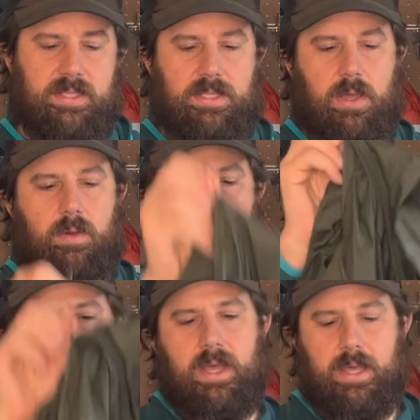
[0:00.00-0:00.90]
So I
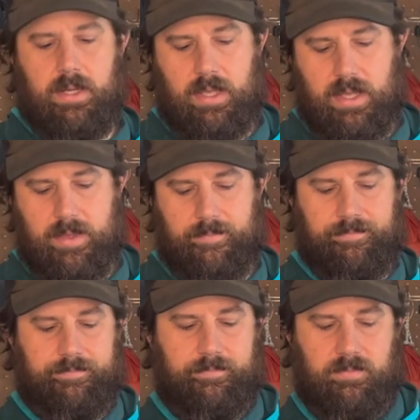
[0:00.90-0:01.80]
brought
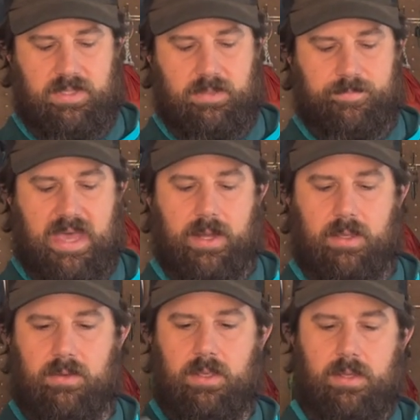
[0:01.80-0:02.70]
the
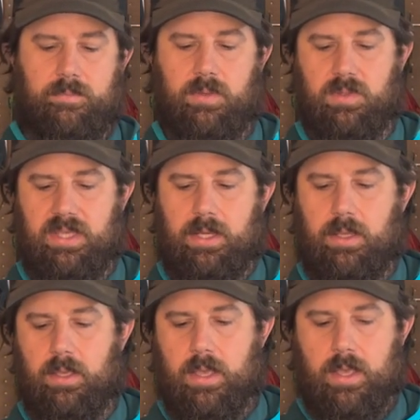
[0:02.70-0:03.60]
Patagonia Houdini,